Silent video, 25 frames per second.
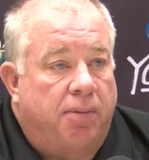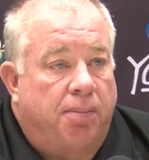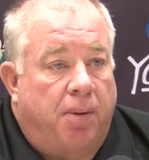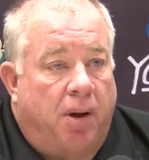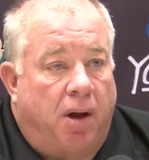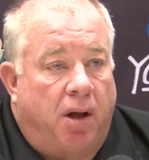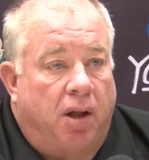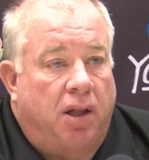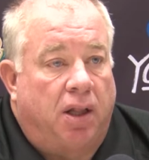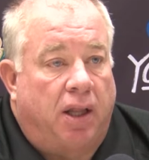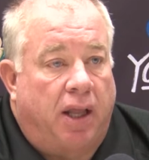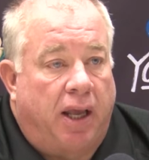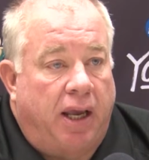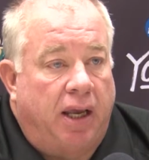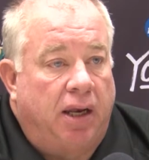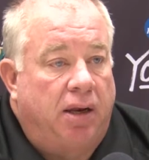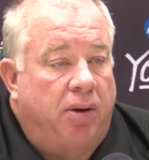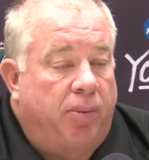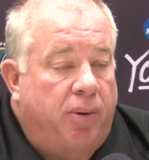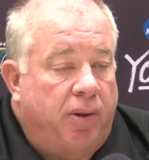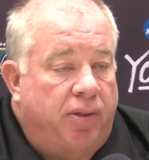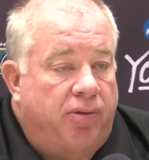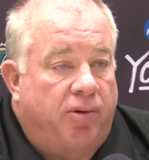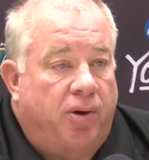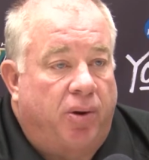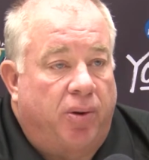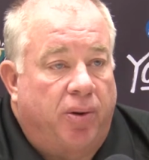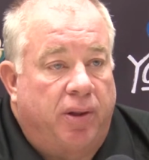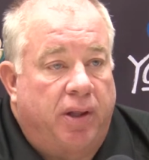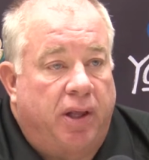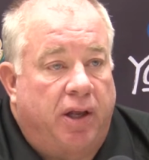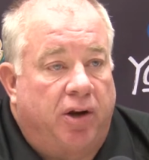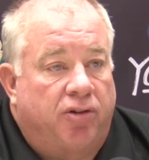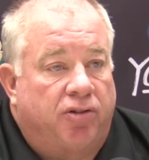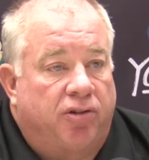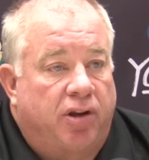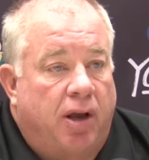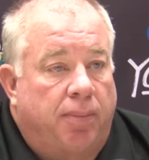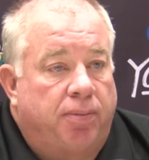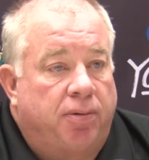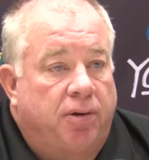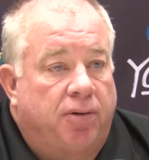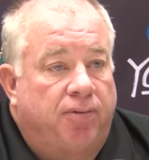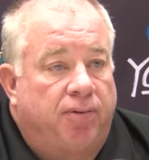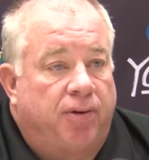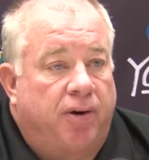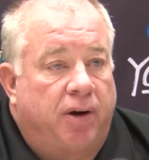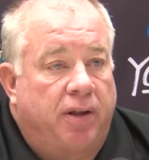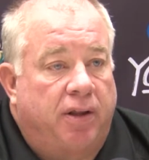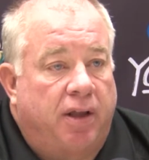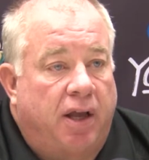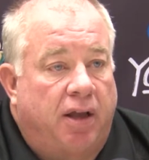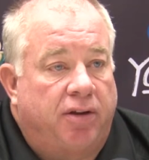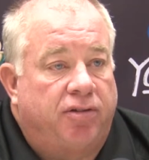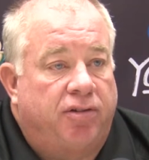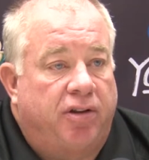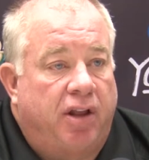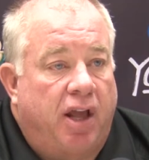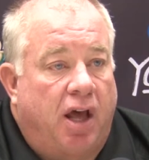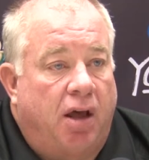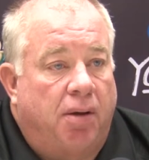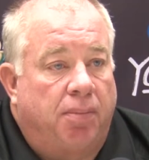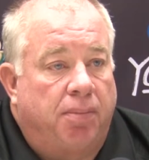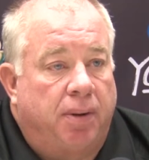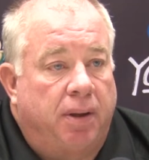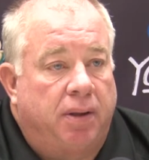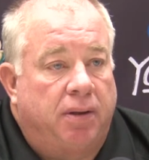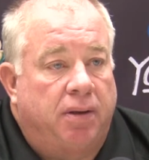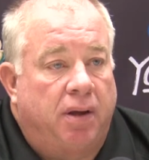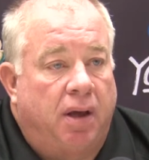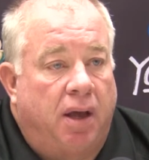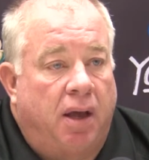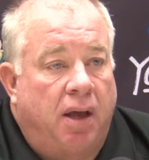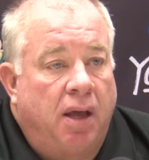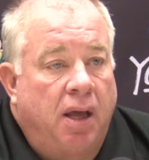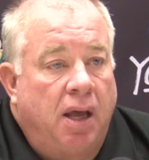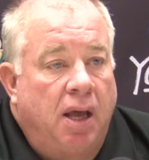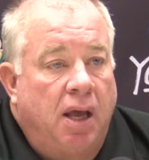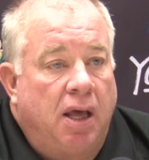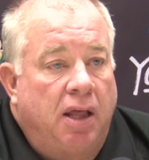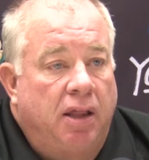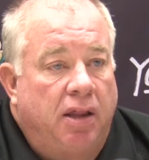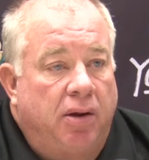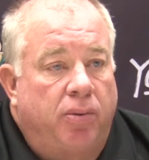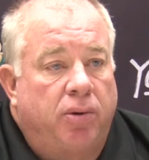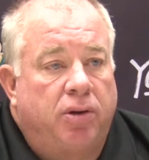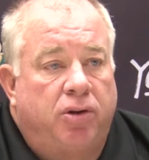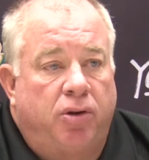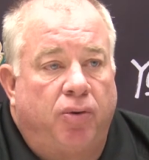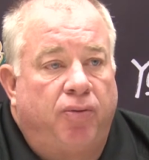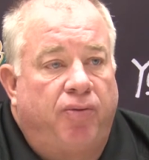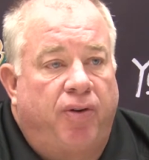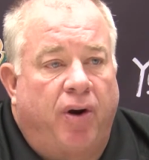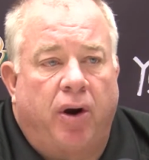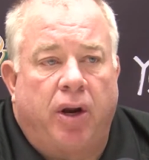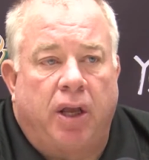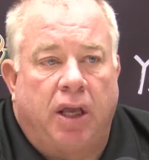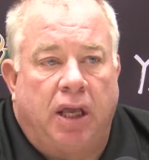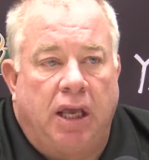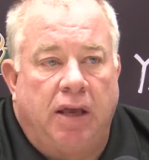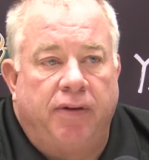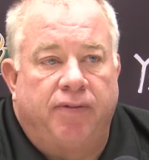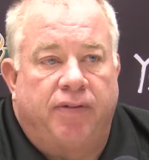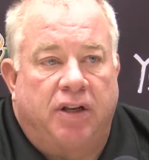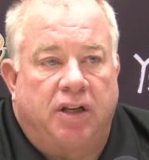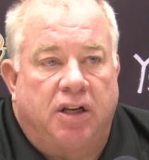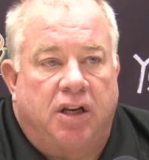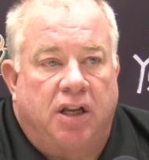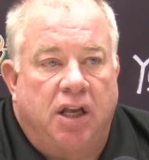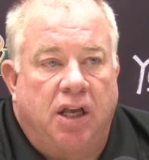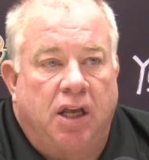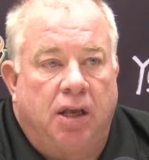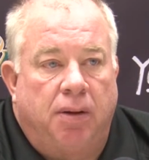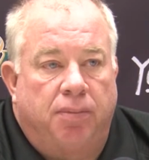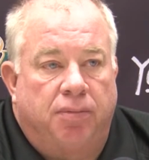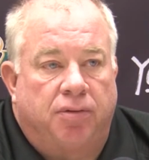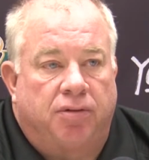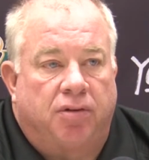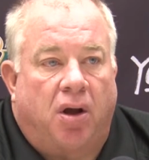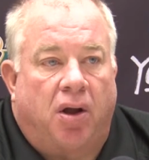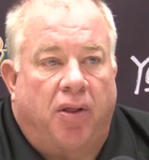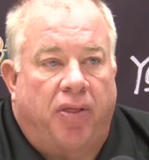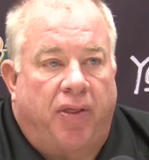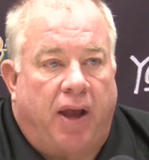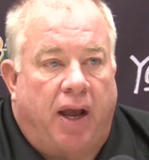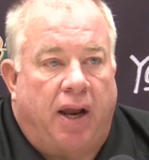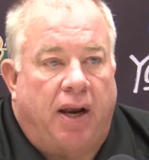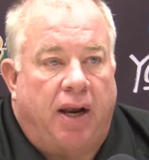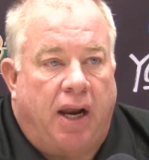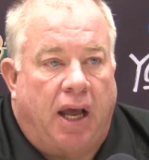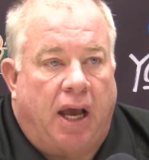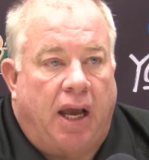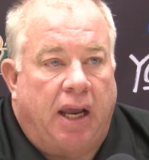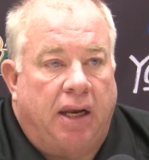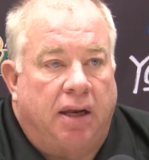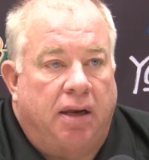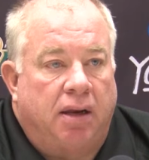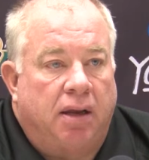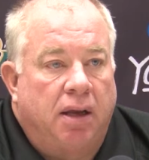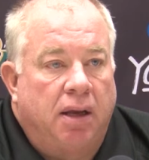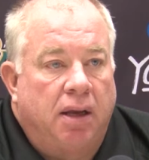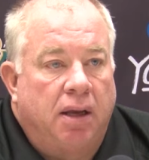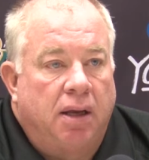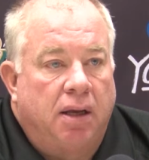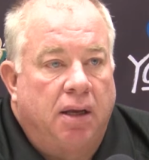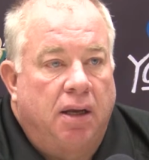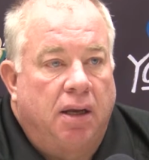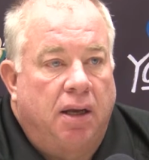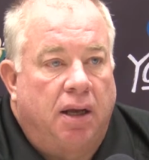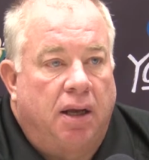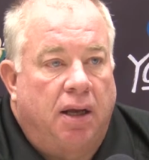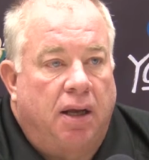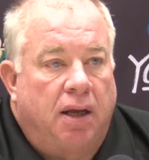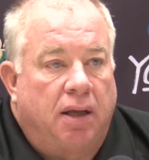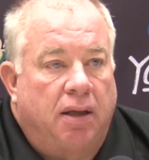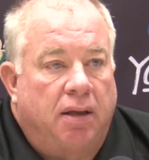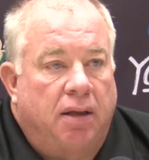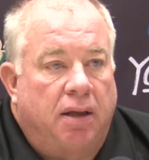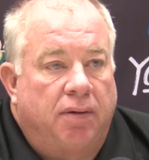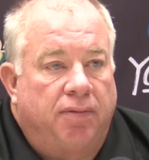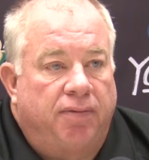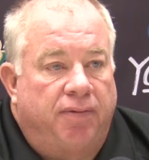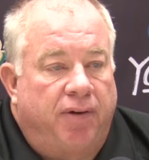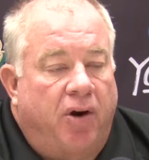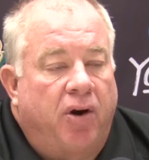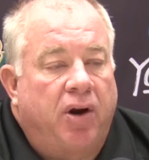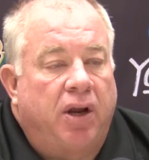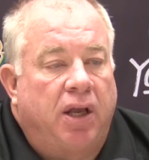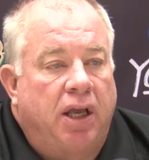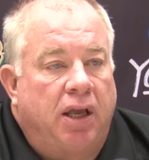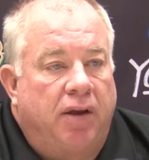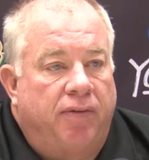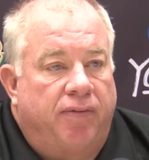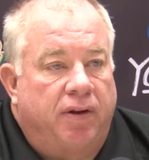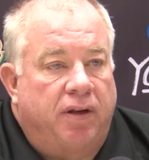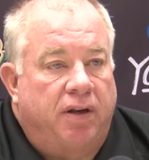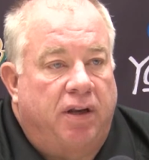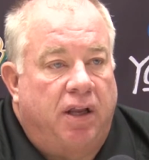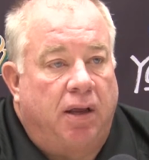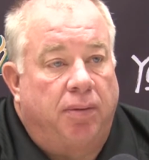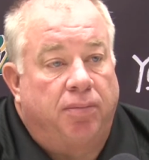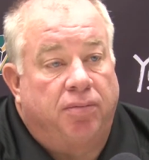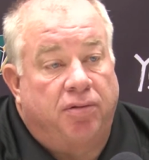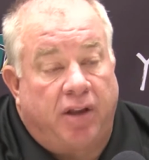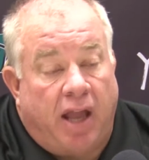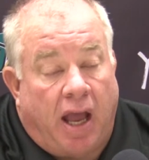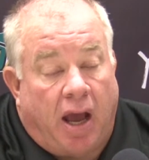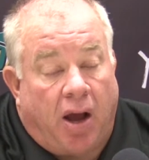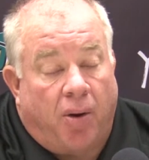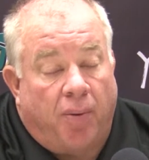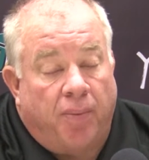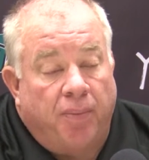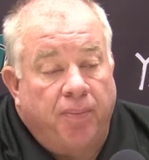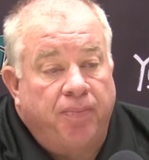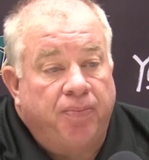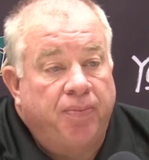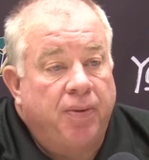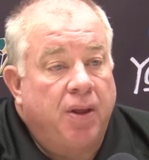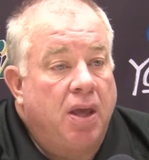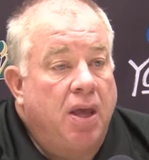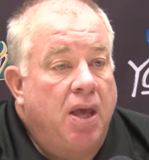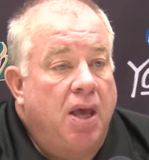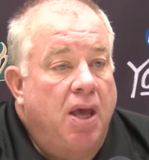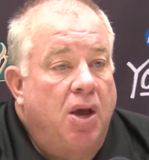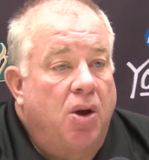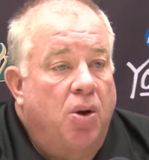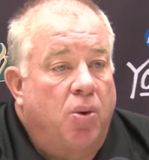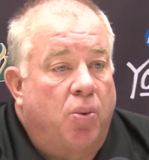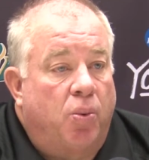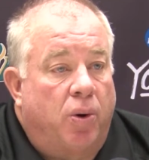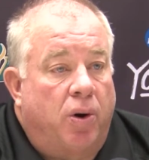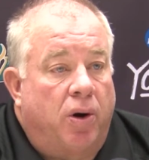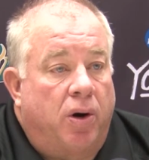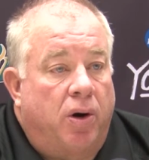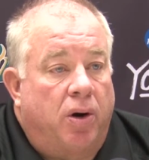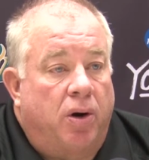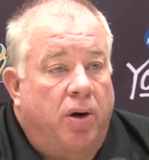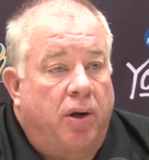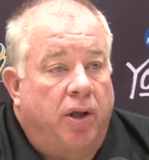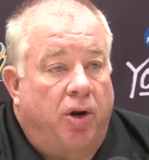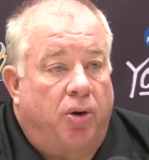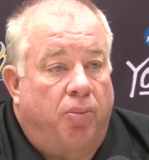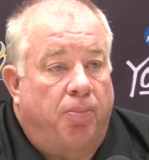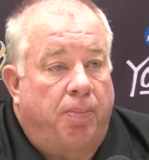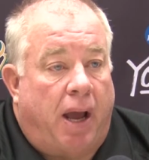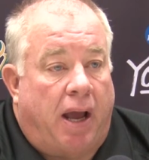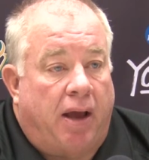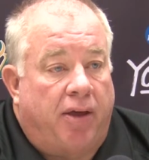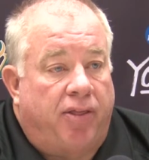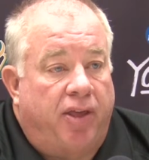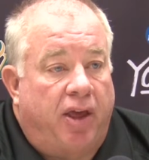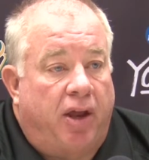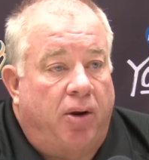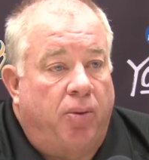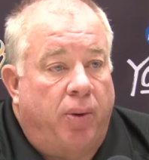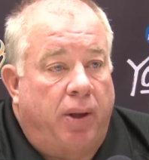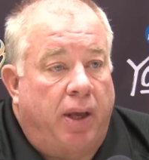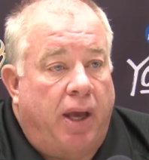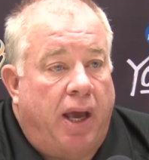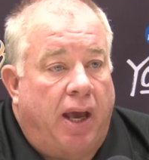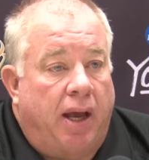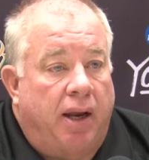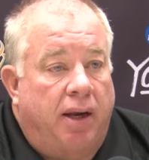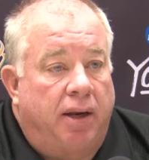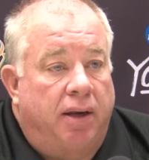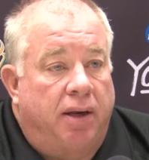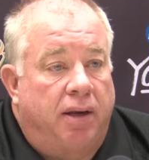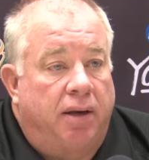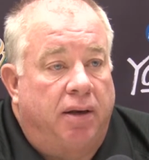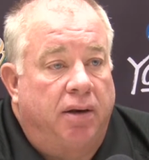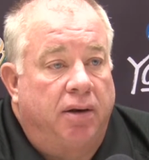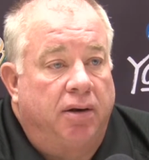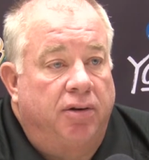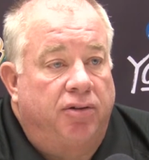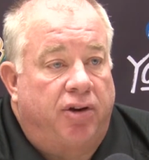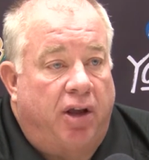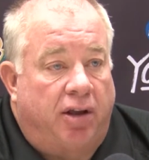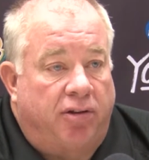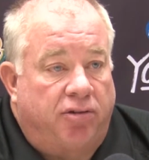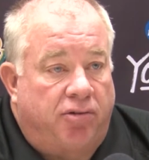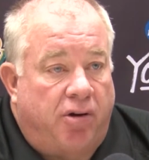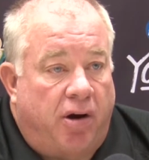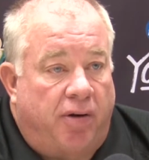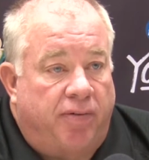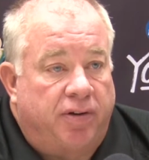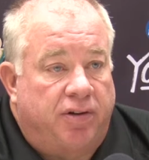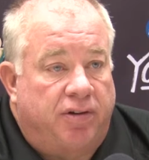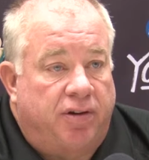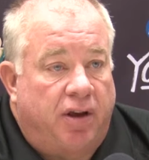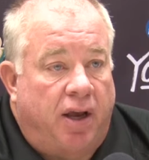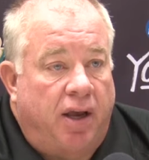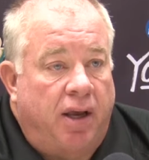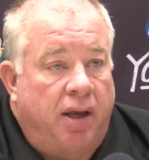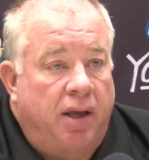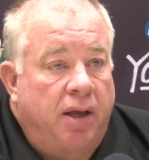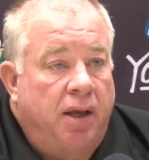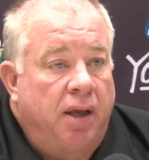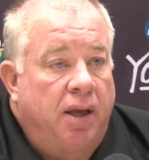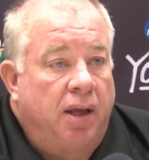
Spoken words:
the ball late, and we throw the interception for a touchdown. But there were two very even teams on that night, very even teams. Now, we're, you know, back then we had Chase Garbuchet.